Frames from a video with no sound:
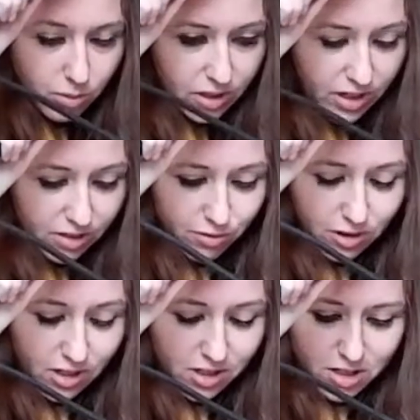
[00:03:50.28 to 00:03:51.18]
Wait
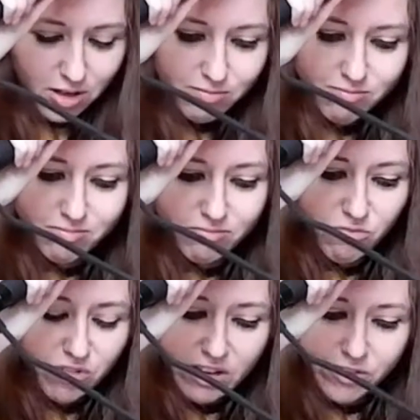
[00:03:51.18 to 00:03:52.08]
for, let's say,
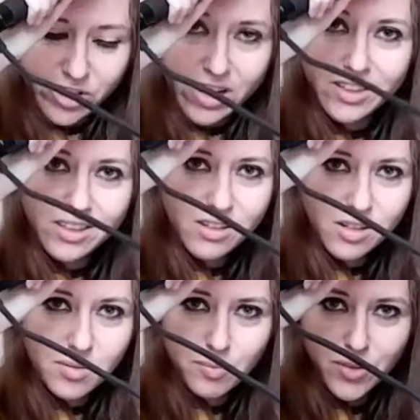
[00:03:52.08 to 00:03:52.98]
5 seconds.
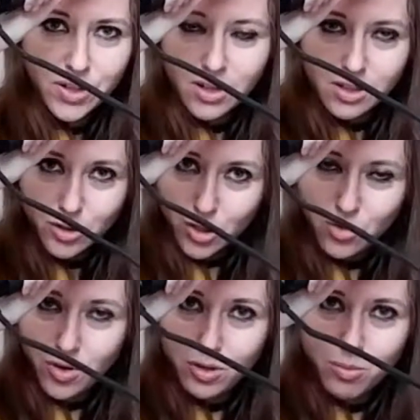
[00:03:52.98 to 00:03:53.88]

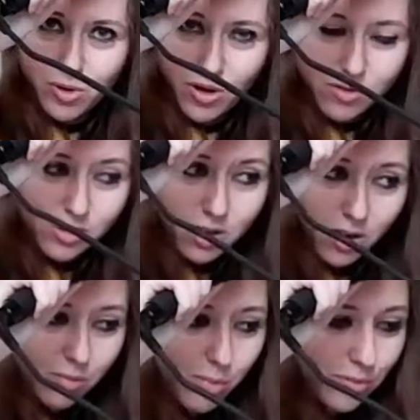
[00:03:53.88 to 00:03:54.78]
Don't try to burn your
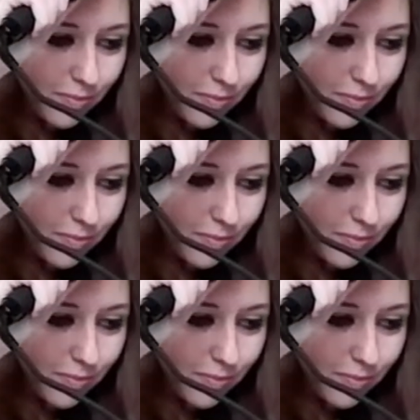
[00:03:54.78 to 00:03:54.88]
scalp.